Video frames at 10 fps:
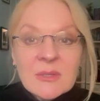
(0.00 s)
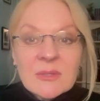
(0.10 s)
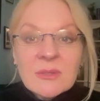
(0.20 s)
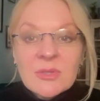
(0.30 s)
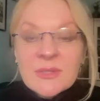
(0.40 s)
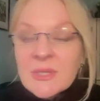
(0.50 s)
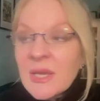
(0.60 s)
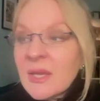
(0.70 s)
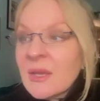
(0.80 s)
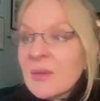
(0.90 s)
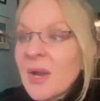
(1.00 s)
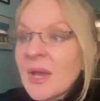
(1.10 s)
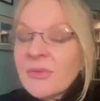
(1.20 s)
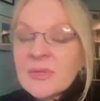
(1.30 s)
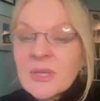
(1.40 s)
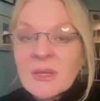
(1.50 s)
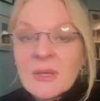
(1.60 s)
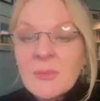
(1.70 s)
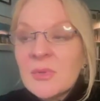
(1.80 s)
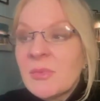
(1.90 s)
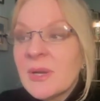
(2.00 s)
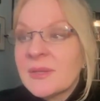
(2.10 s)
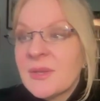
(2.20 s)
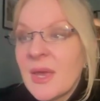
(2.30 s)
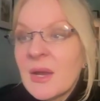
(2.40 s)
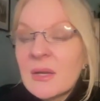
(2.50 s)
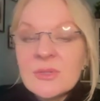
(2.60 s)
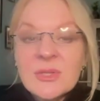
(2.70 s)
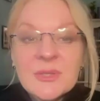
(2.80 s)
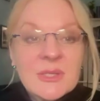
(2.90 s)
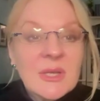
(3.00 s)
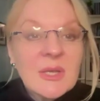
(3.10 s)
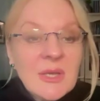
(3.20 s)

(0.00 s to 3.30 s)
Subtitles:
So just taking a breath, taking a couple of breaths there and just